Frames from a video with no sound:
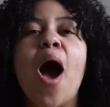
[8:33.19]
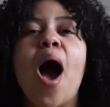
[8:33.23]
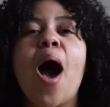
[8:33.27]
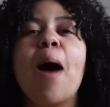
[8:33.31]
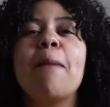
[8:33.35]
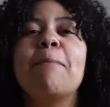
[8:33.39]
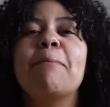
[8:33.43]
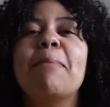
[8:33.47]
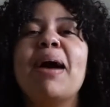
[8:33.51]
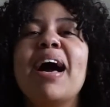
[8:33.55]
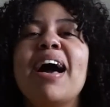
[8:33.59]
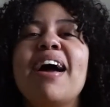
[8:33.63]

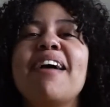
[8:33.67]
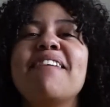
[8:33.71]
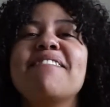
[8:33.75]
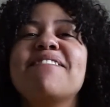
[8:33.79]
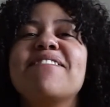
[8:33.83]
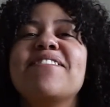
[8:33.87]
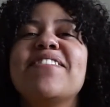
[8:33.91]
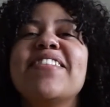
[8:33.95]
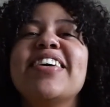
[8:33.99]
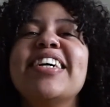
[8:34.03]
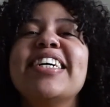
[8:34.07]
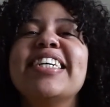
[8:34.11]
My
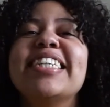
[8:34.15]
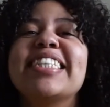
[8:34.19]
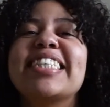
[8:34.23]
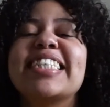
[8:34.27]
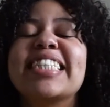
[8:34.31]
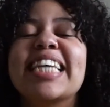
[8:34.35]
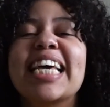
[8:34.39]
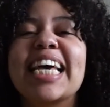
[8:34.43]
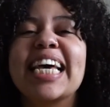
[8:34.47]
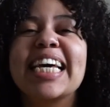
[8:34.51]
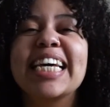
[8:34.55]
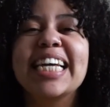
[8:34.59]
first
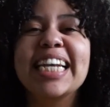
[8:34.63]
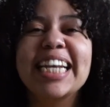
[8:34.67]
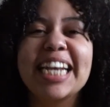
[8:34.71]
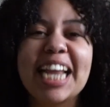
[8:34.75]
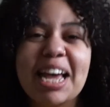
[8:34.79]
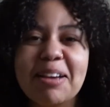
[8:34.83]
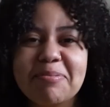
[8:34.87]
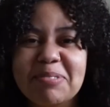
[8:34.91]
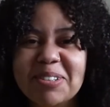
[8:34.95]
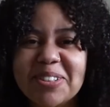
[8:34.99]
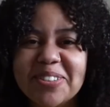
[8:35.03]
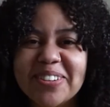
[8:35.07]

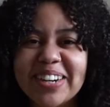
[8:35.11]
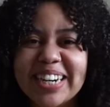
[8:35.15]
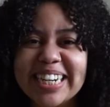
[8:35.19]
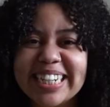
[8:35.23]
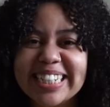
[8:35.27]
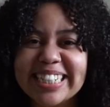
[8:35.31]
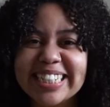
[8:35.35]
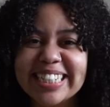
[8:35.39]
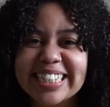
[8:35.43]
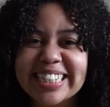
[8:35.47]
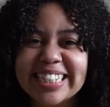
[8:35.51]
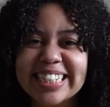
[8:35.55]

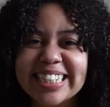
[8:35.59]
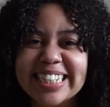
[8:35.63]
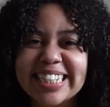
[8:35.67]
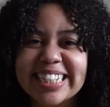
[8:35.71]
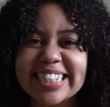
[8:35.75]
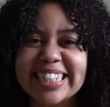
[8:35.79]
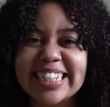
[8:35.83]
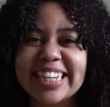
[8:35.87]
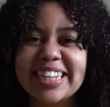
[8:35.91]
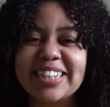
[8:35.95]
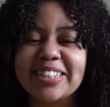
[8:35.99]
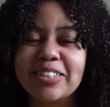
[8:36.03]

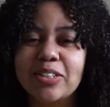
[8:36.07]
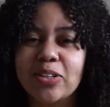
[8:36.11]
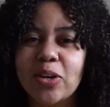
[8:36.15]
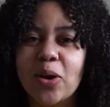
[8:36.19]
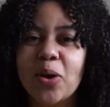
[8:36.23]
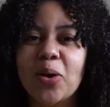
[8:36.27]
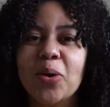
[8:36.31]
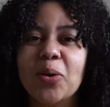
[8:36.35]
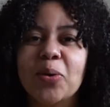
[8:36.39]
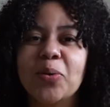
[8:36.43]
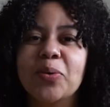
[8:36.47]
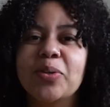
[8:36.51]
collaboration.
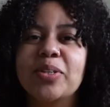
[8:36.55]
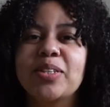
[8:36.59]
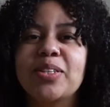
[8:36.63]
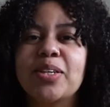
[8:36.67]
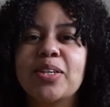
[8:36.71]
Yo.